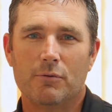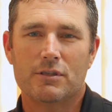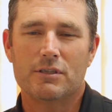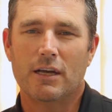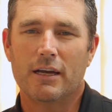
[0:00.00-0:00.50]

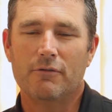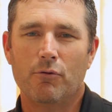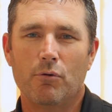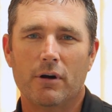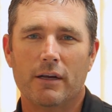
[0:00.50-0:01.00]
was designed
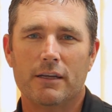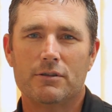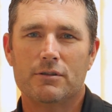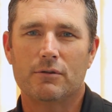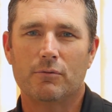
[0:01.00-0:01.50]
for
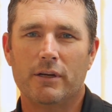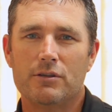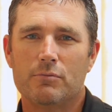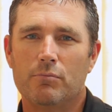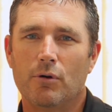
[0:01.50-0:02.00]
is to
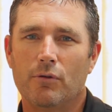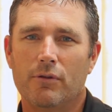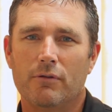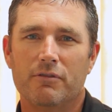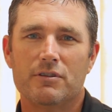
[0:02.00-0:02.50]
reach
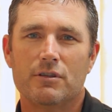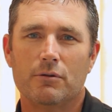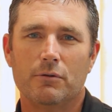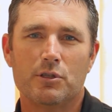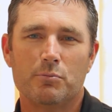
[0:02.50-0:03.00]
both the
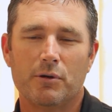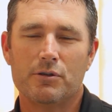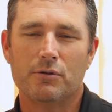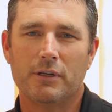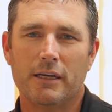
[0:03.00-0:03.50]
physical and
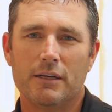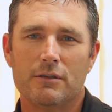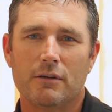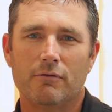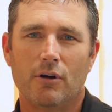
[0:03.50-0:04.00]
spiritual
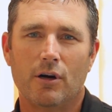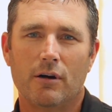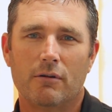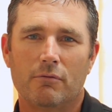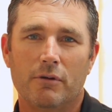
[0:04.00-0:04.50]
needs of
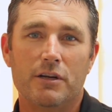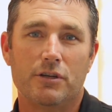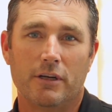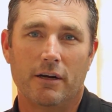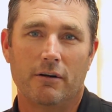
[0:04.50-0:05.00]
our
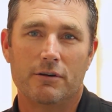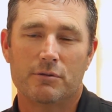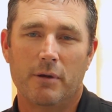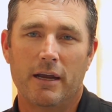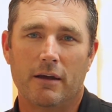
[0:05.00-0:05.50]
region here in
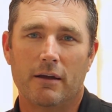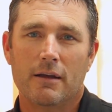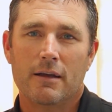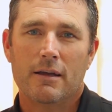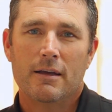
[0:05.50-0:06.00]

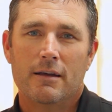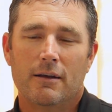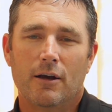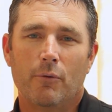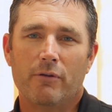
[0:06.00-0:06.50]
Jamaica.
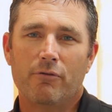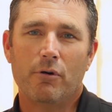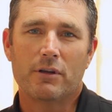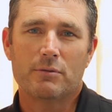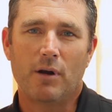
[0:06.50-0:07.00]
We
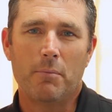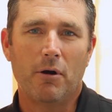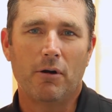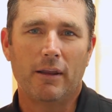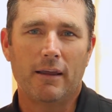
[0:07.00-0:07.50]
focus
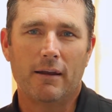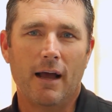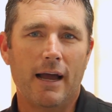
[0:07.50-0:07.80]
primarily in